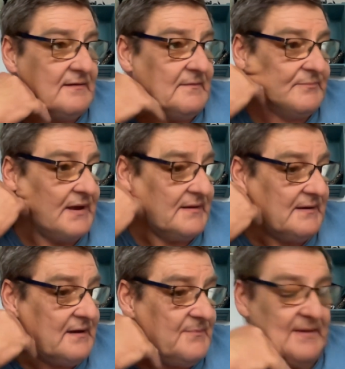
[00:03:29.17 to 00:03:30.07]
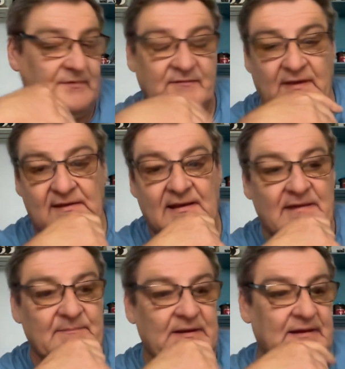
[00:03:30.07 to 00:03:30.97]
I don't bloody know. People say you're
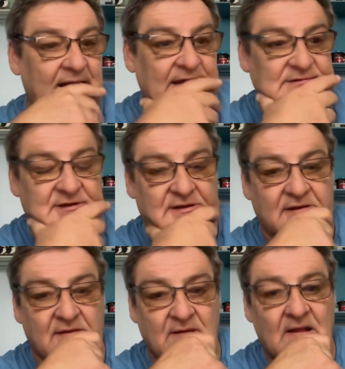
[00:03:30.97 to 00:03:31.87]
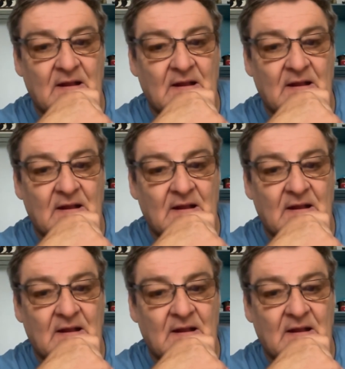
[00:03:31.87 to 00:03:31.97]
late middle age. I don't know.